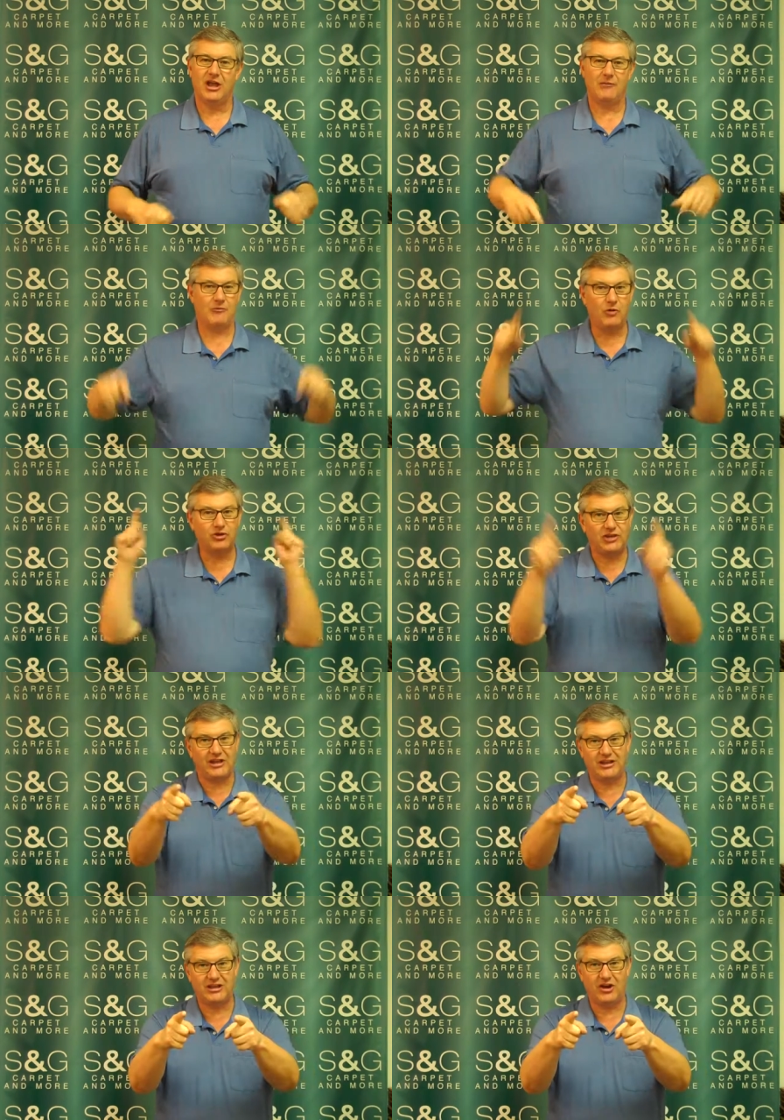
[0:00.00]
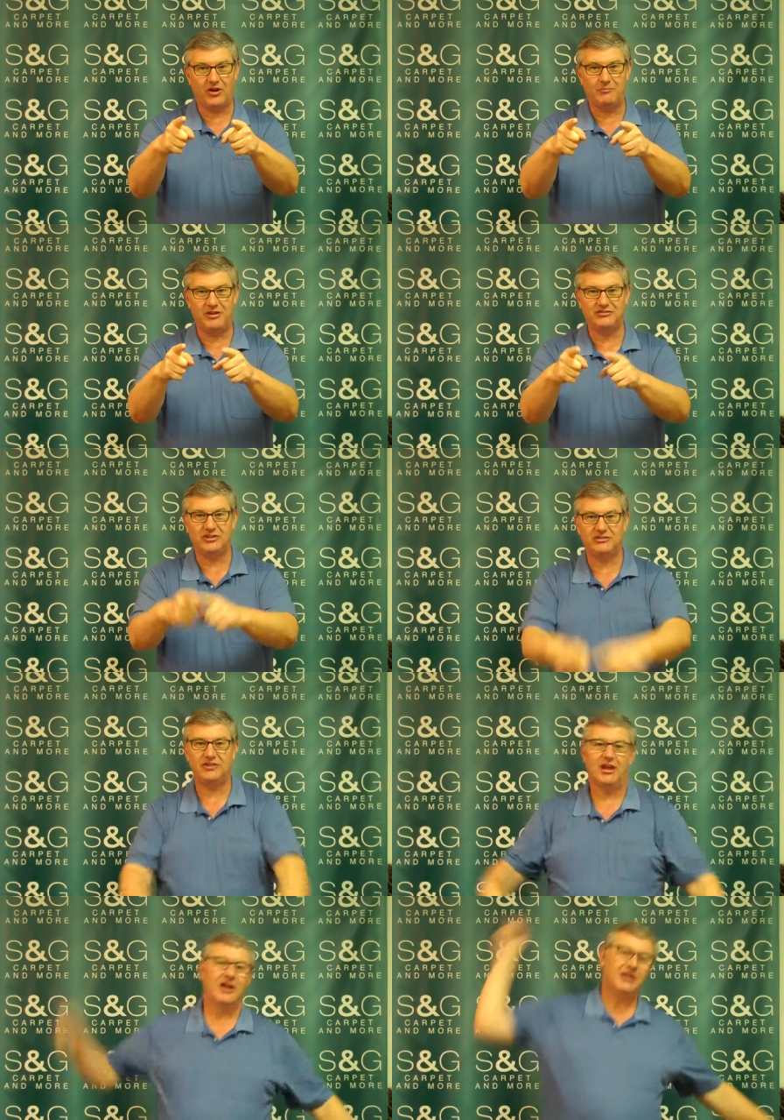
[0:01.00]
And when we're taking care of
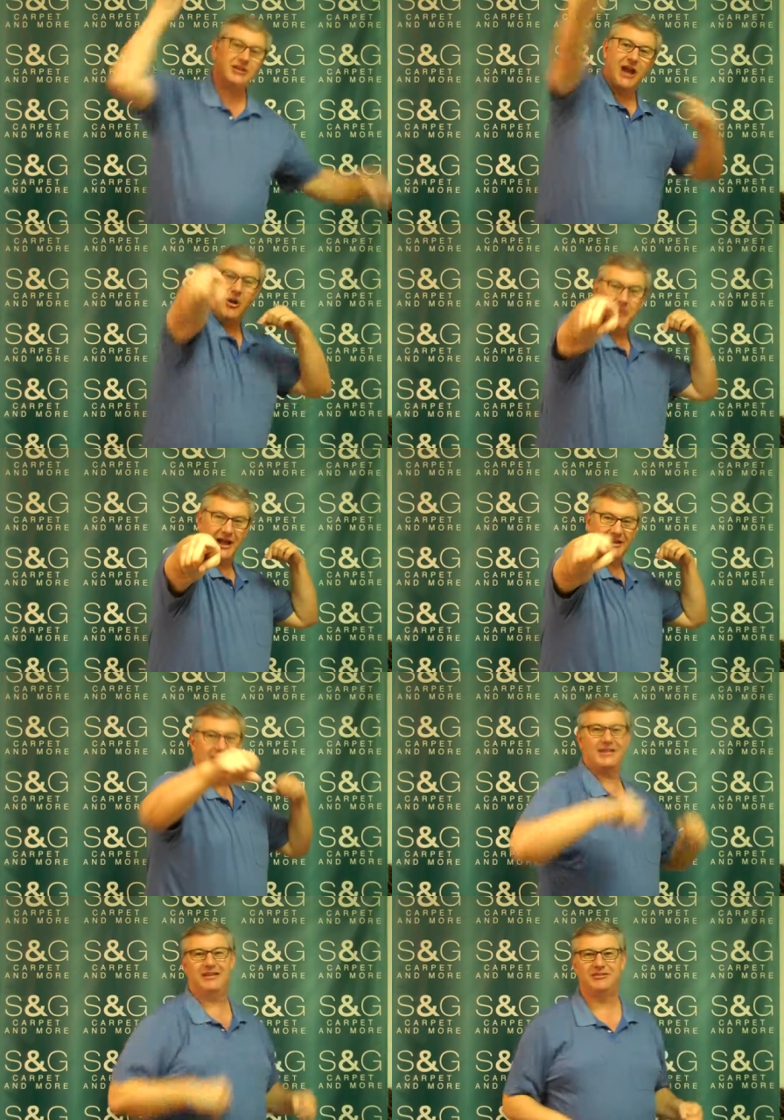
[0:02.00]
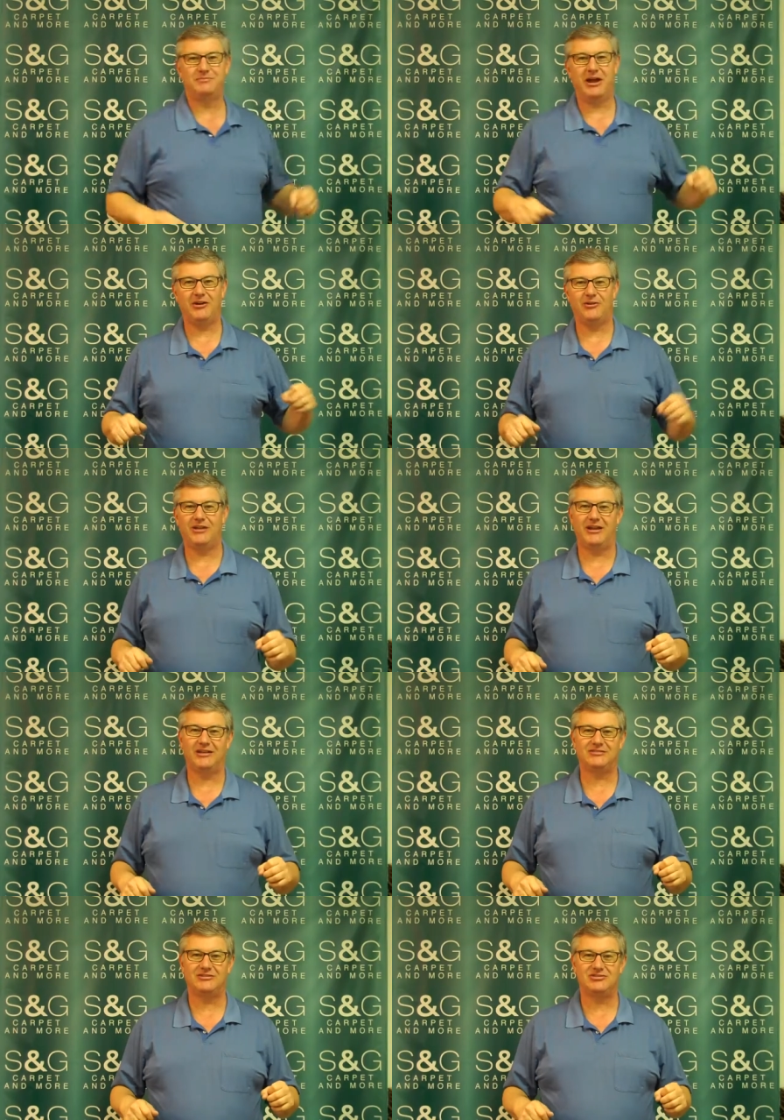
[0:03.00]
business, nobody is better than
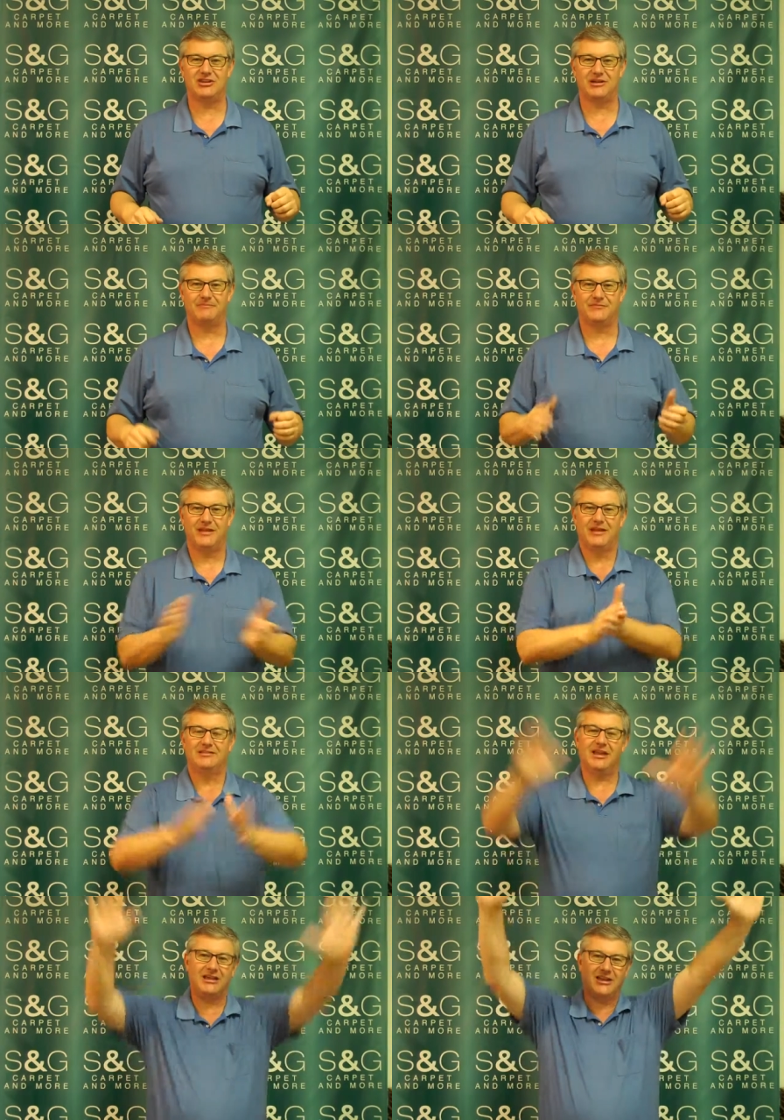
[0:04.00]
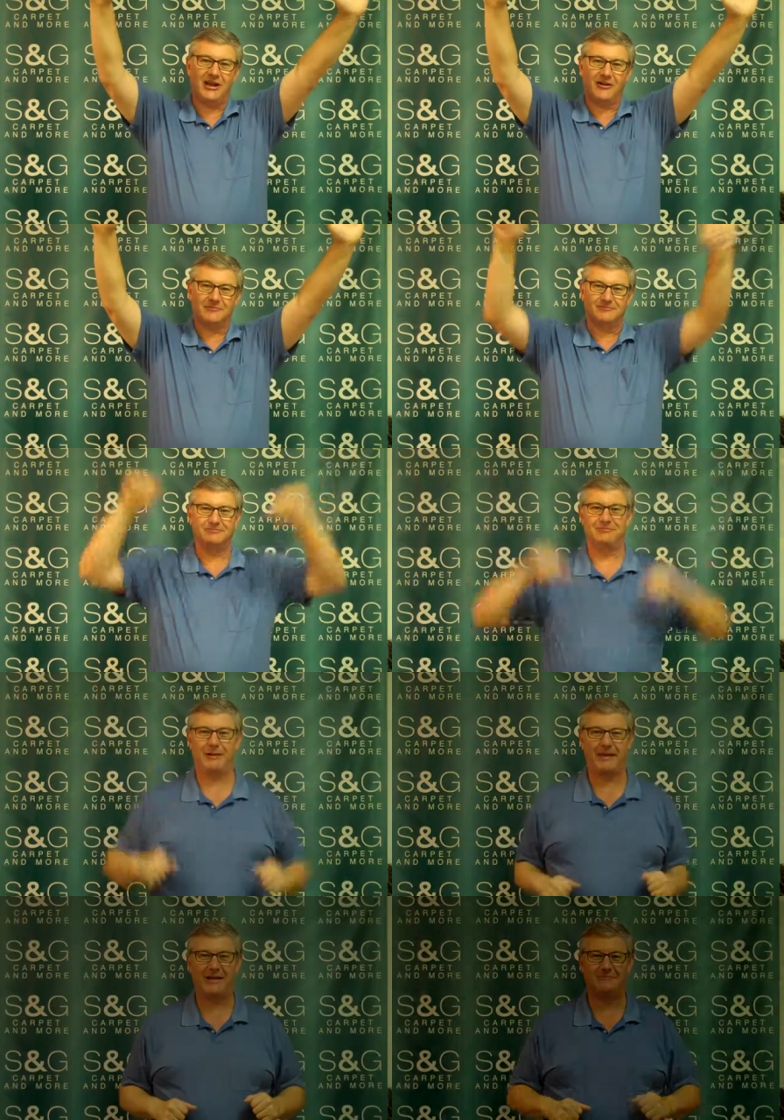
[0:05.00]
S&G. Take care.
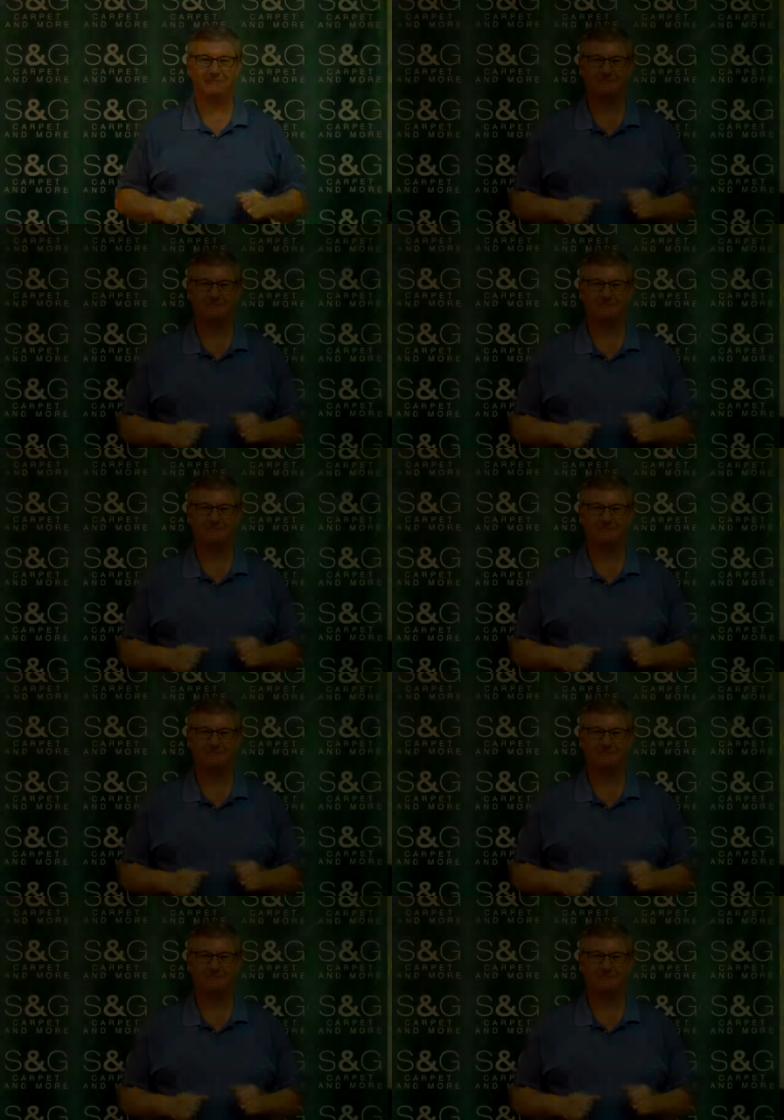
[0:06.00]
Bye-bye.